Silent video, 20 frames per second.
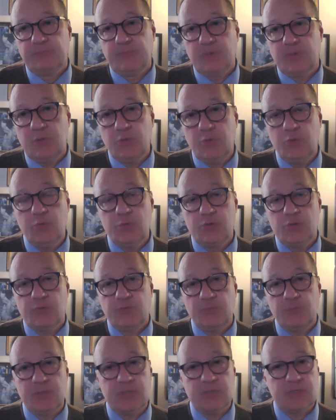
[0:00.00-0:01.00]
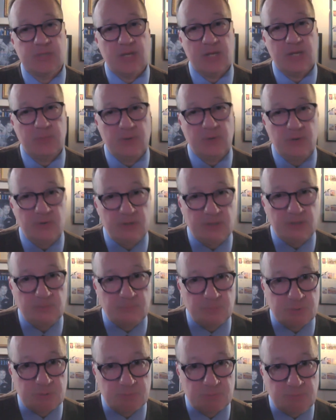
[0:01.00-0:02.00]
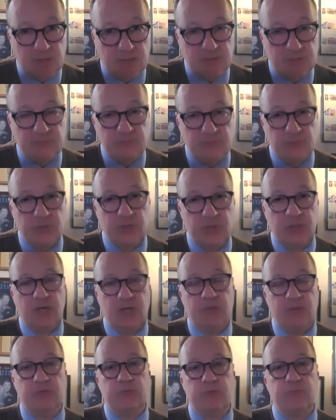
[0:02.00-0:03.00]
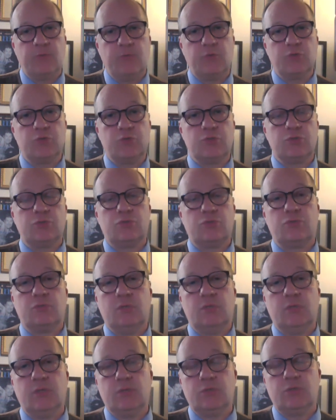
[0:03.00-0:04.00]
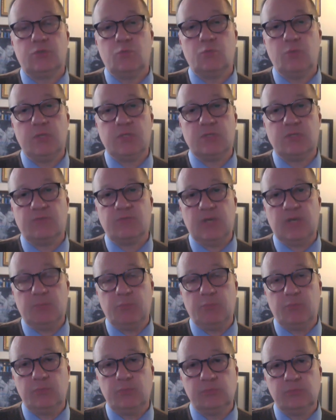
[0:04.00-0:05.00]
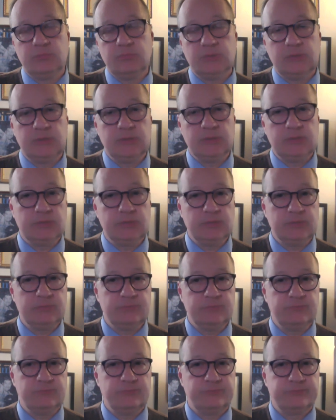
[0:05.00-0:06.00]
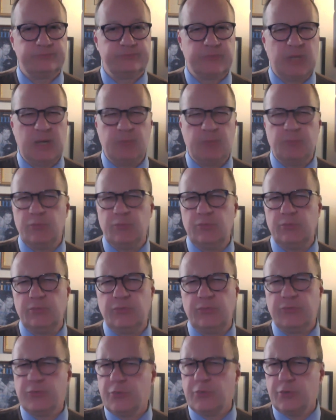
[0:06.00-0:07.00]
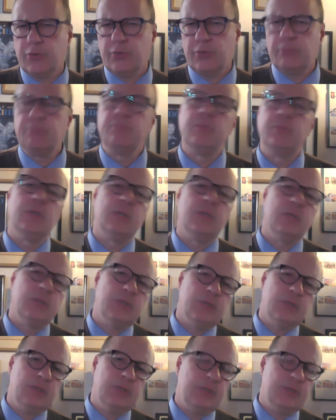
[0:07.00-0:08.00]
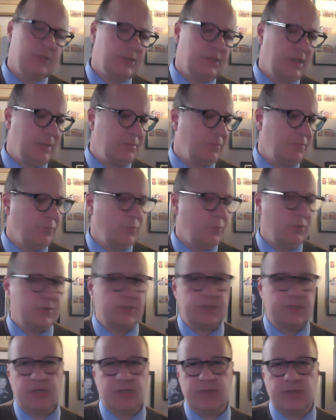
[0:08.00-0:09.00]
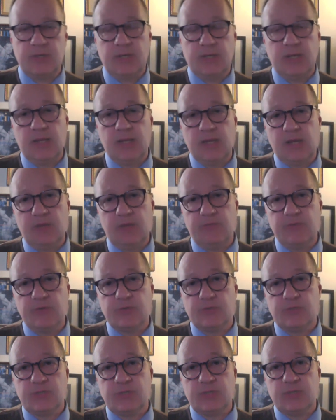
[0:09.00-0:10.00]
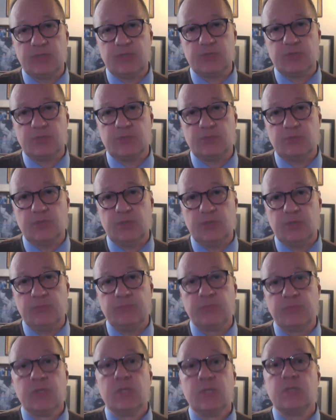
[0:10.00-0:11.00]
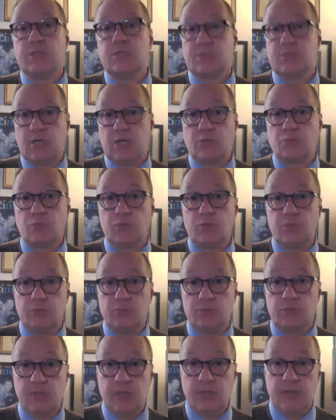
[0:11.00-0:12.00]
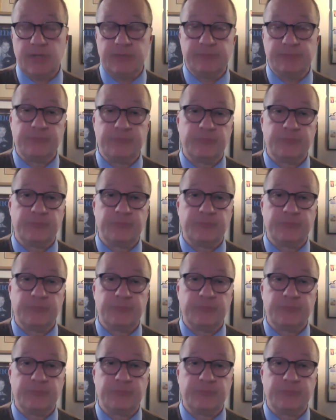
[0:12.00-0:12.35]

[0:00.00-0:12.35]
News from an Italian American Perspective. We're going to cover the first uh, two weeks of April, um, April 3rd until April 14th. And I got a lot of interesting things to uh, discuss with you today.